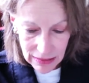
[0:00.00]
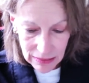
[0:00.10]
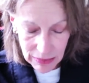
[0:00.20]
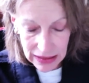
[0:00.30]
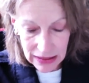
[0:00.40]

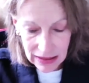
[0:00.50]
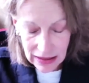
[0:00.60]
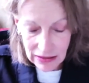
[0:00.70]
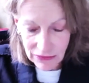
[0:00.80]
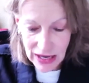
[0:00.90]
But
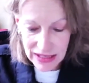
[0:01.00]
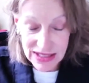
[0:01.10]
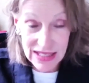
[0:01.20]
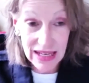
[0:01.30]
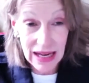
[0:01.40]
if I
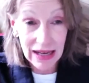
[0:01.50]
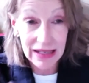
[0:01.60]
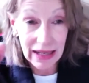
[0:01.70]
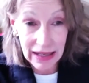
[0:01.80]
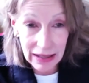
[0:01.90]
say
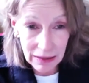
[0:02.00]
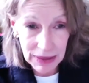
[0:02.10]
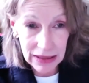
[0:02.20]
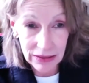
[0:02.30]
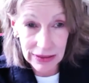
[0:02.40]
I am
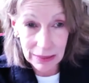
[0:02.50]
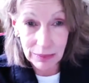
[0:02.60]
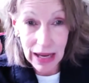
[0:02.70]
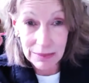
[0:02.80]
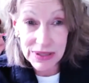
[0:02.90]
healed,
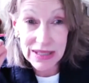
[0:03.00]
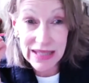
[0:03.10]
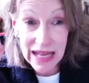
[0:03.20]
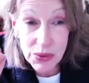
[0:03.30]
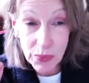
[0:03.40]
I'm, I'm,
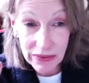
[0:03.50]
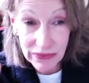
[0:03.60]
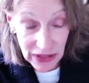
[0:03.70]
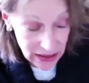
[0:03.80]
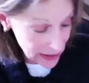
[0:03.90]
that's where
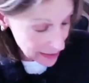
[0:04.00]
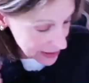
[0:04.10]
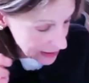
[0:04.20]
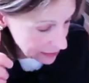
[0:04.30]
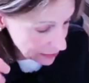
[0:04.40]
faith
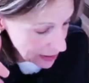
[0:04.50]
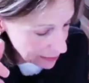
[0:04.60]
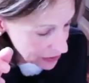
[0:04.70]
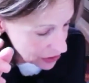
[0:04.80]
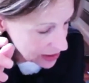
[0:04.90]
comes in.
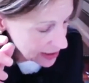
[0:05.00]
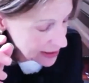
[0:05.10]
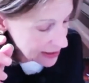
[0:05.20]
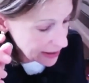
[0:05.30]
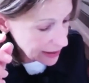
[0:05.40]
Remember, Jesus
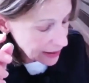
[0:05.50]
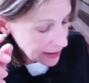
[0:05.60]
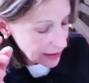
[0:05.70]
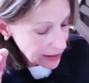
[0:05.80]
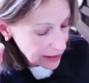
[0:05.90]
said,
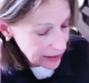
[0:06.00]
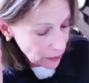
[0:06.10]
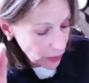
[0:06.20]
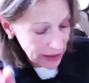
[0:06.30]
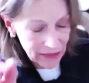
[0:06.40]

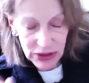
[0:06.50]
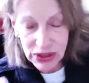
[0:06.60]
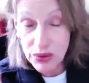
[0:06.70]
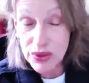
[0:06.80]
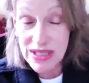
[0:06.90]
whatever
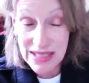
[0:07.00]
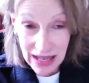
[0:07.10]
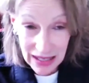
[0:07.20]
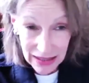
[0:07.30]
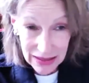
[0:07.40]
you
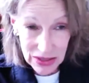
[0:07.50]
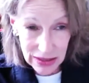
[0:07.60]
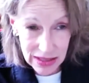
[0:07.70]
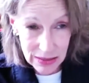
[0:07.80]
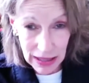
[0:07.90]
say to
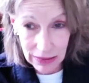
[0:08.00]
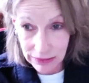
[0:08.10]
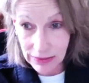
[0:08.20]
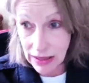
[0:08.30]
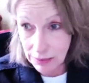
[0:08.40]
this
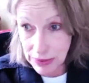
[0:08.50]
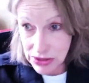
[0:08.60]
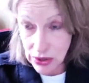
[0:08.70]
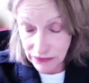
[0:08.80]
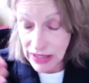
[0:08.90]
mountain, get up. And
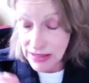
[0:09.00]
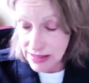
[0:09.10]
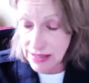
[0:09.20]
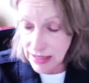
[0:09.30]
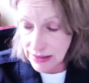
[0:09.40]
so if I
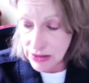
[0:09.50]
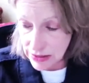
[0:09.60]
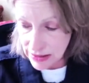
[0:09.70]
say to